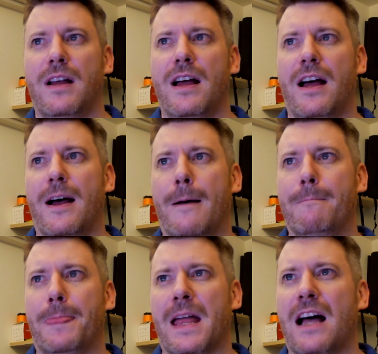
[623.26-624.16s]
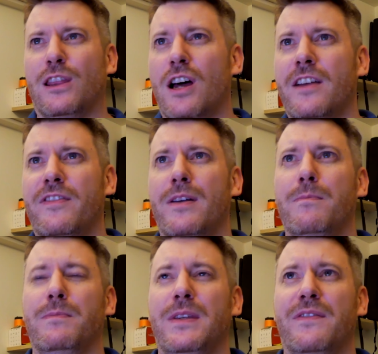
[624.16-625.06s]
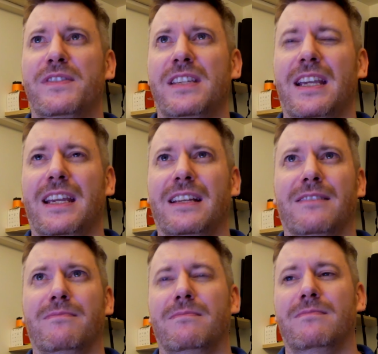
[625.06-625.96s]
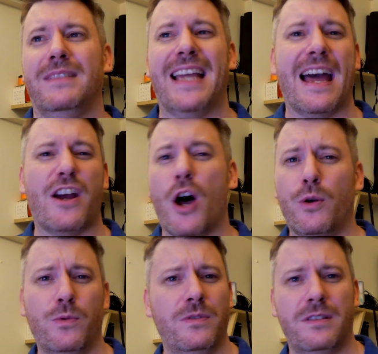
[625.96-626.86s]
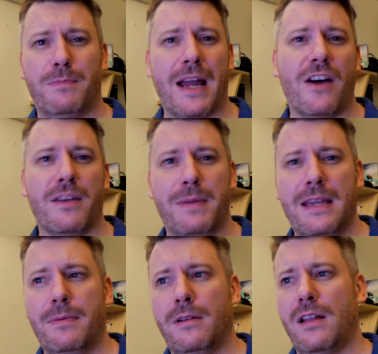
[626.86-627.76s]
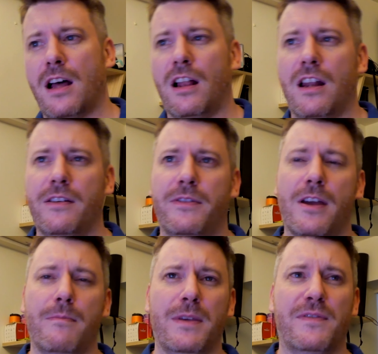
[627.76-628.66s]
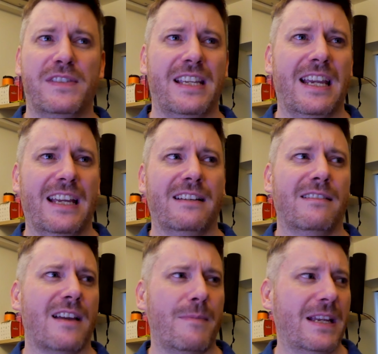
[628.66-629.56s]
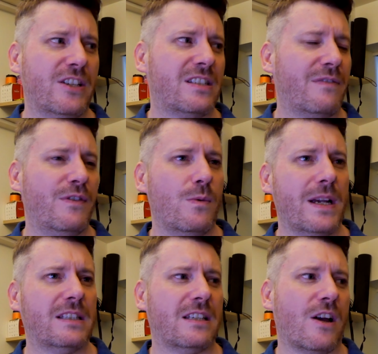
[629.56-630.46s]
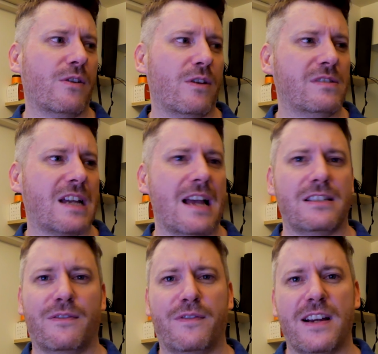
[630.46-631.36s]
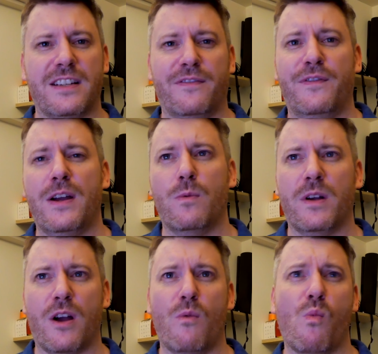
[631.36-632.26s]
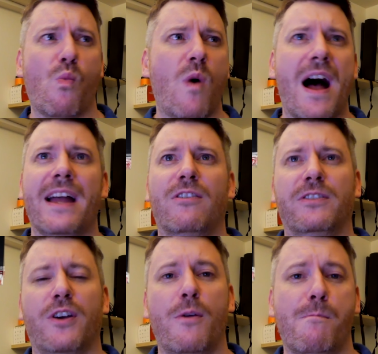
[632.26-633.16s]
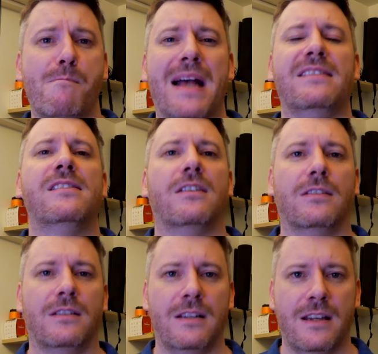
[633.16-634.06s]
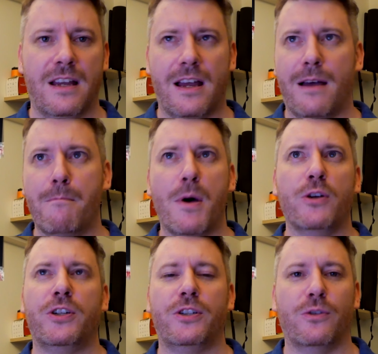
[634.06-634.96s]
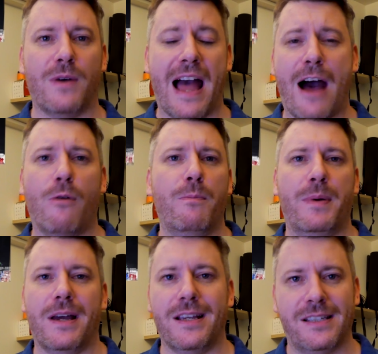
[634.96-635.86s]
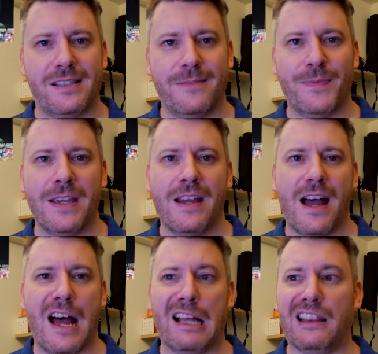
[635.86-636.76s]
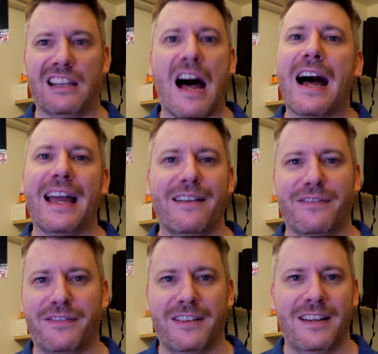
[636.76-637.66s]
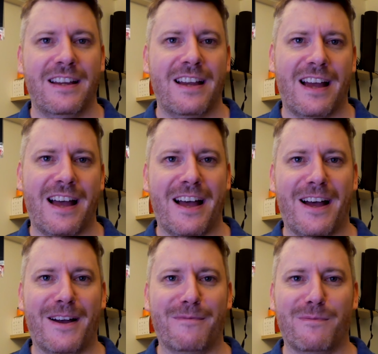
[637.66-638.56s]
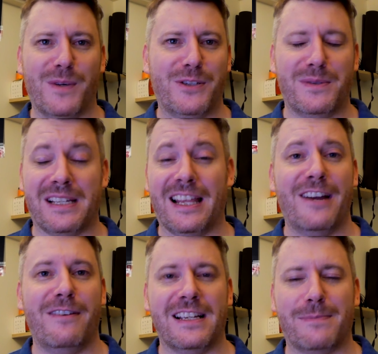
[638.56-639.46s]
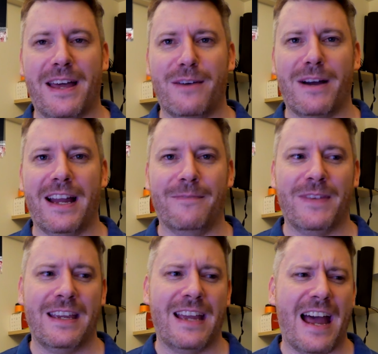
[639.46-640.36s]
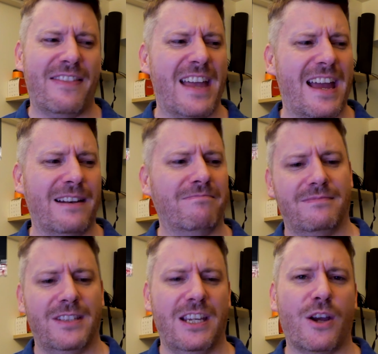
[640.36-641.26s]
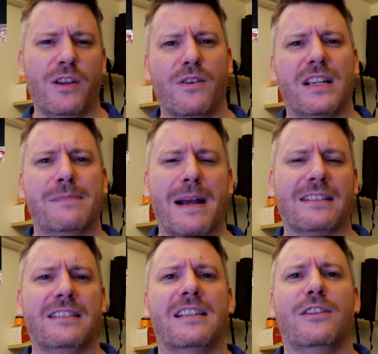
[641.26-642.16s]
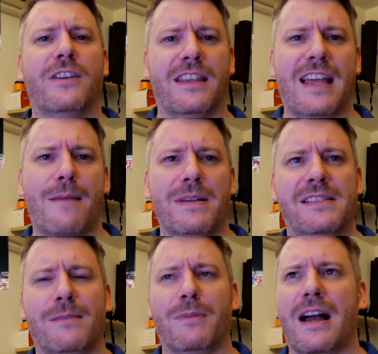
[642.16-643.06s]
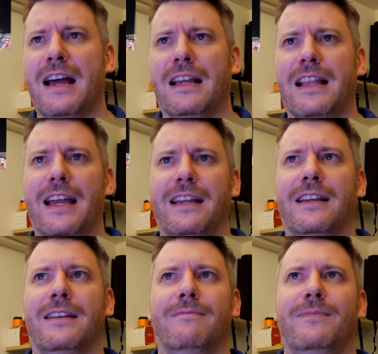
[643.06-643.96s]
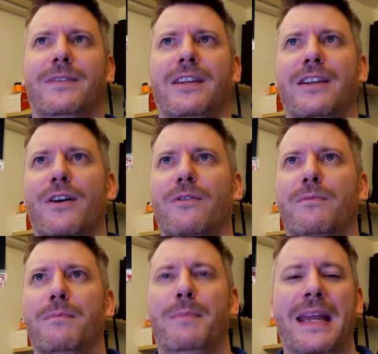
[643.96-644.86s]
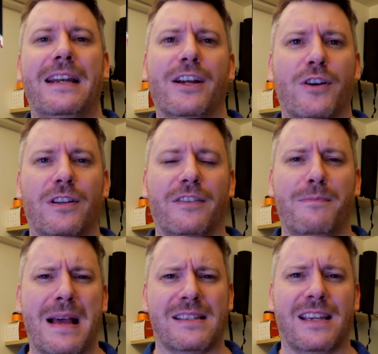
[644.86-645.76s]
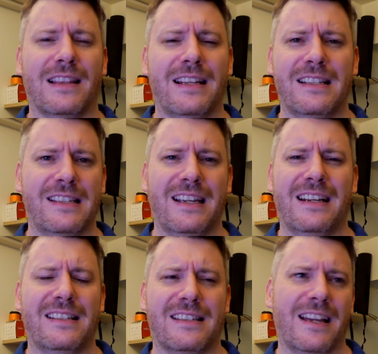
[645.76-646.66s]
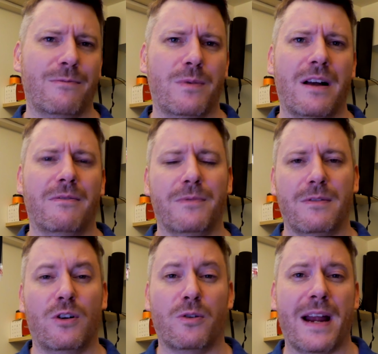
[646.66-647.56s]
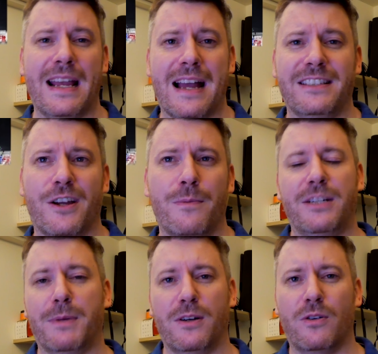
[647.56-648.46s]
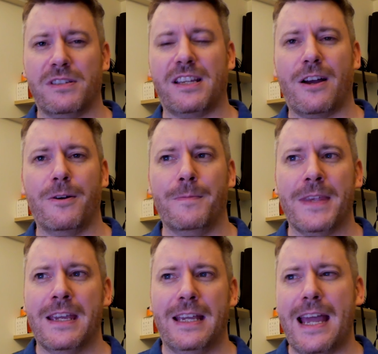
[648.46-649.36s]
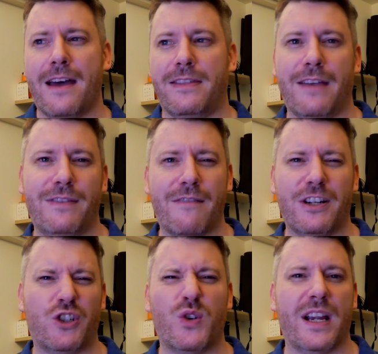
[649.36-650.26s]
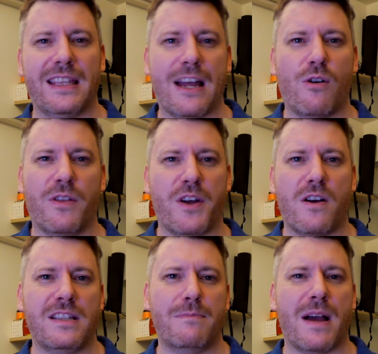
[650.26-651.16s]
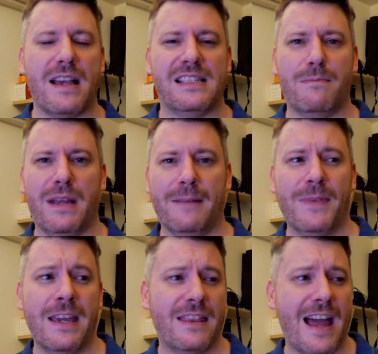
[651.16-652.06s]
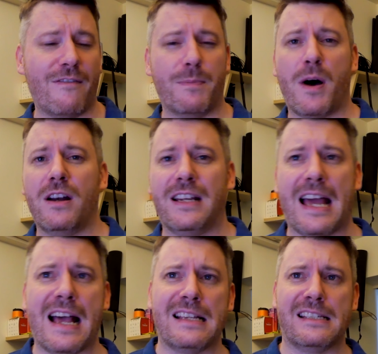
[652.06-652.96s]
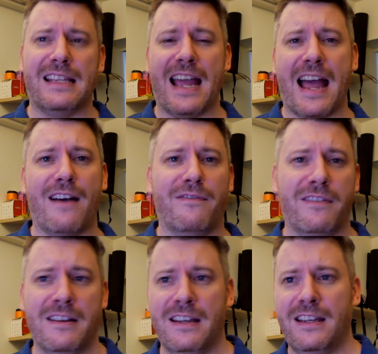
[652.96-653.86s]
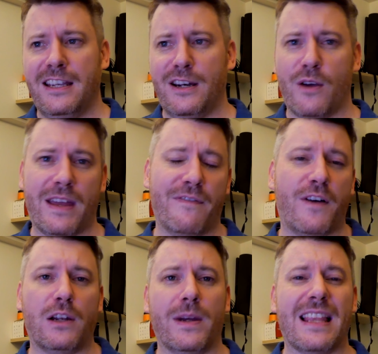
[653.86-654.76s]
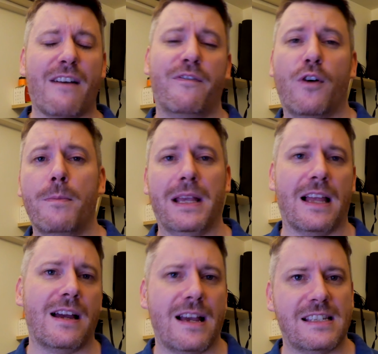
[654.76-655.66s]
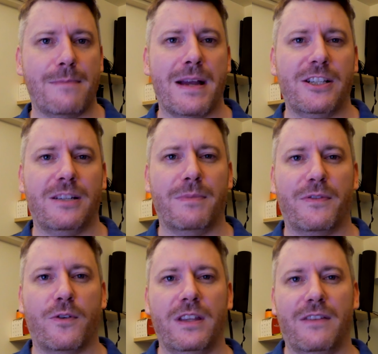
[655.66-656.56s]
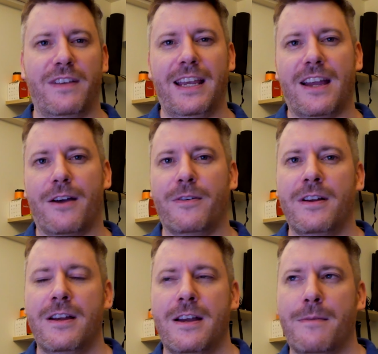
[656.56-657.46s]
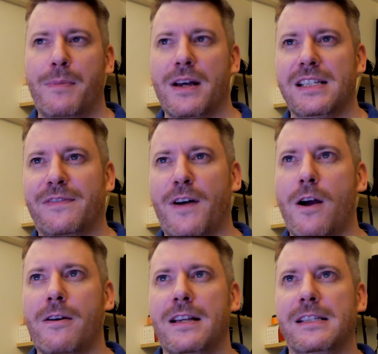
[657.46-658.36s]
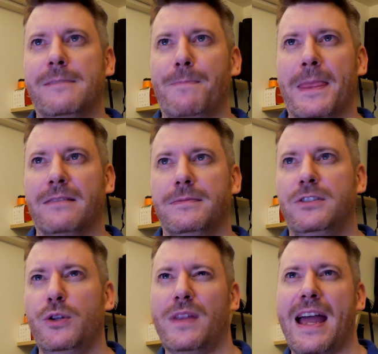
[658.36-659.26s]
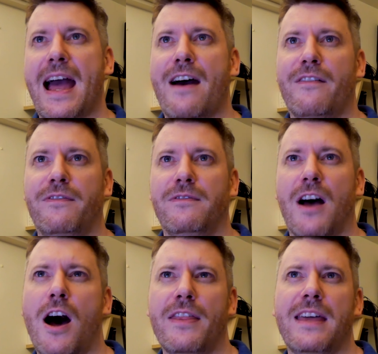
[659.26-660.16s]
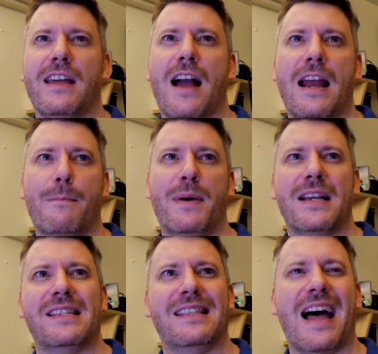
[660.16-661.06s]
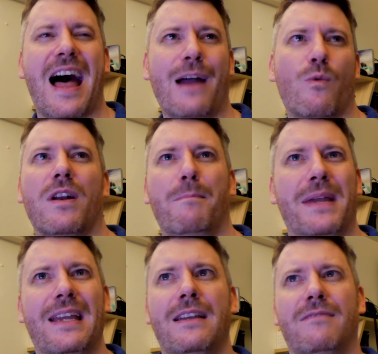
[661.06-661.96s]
Um, a lot of them you've seen get owned by other people. A lot of them you've seen, I mean, just a few weeks ago, those guys on Fresh and Fit were going wild, going mental emotional outburst uh, live, um, which was hilarious, by the way. And then, you know, you're expected to look at them as some kind of like, you know, pinnacle of masculinity. And it's like, well, already I don't. But also, yeah, they've never triggered that authority bias in me. They have a podcast and they have, you know, they're following that formula, as I mentioned before in the video. But as far as do they have, are they the kind of person that I want to be?